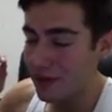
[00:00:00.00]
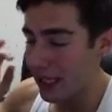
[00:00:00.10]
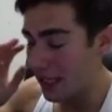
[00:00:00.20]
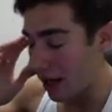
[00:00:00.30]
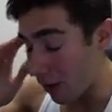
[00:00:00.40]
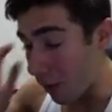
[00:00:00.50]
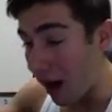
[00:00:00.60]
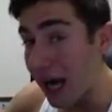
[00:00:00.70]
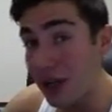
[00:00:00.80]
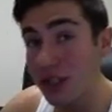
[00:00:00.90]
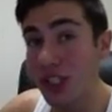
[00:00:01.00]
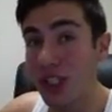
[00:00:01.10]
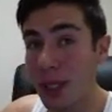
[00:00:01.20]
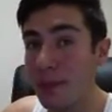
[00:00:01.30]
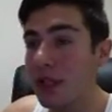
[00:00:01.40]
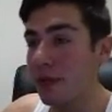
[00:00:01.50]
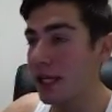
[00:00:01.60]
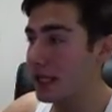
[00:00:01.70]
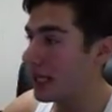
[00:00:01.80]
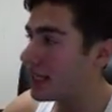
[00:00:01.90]
like a while to ship to me.
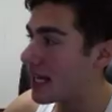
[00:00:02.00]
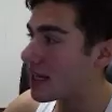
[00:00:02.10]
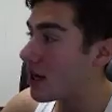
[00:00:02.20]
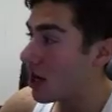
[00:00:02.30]
They take